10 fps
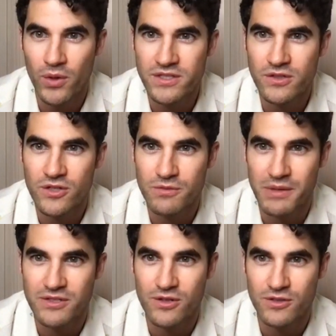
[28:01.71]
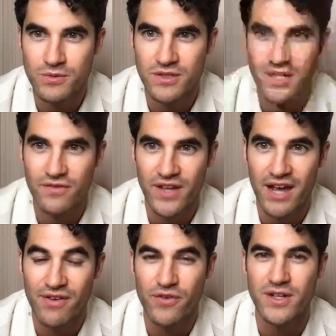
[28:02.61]
the best Christmas gift I've
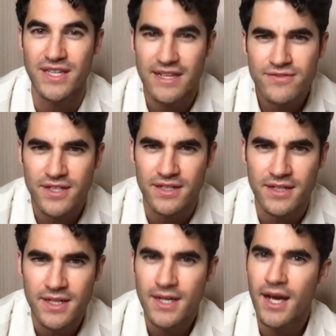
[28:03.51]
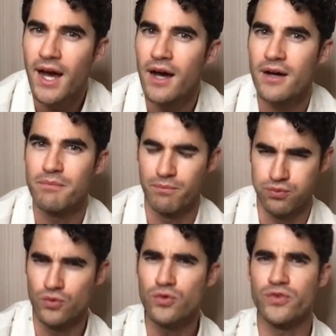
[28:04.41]
ever given?
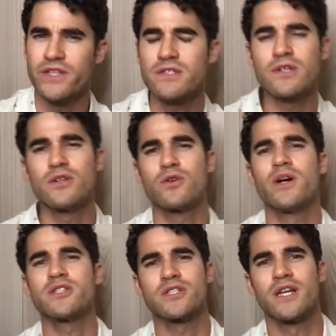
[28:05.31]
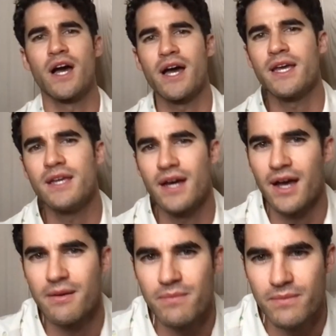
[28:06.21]
Ooh, that's a good question.
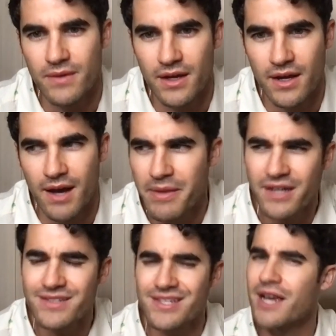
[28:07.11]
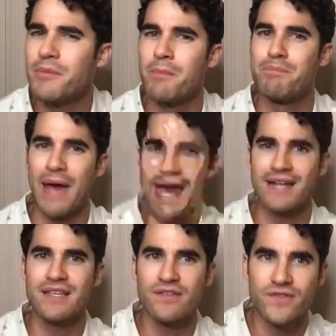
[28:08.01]
I'm not going to say I'm a bad
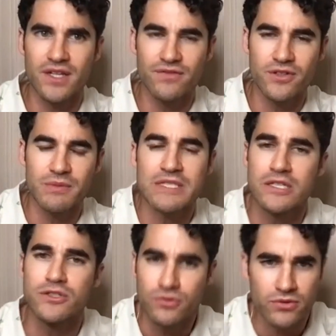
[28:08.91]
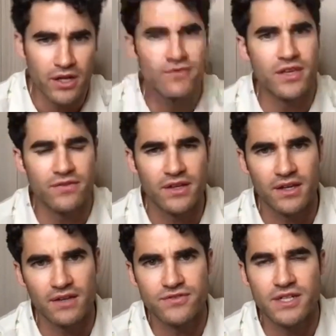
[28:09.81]
gift giver, because I do love giving
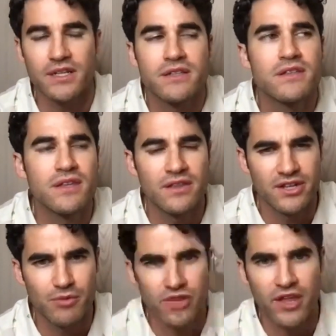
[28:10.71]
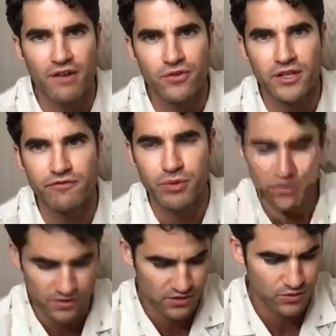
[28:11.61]
gifts, and I'd like to think that I'm a thoughtful enough
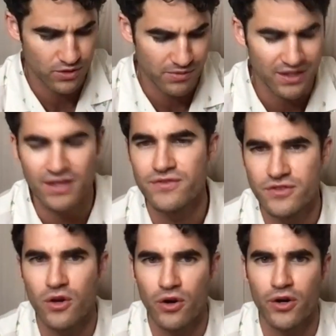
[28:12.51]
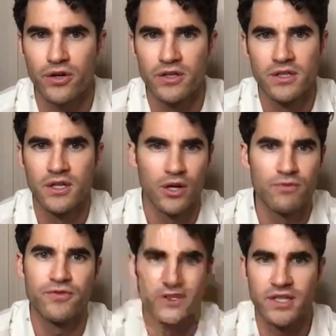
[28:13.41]
person to where my gifts are
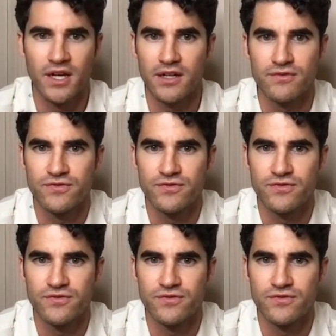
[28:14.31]
hopefully of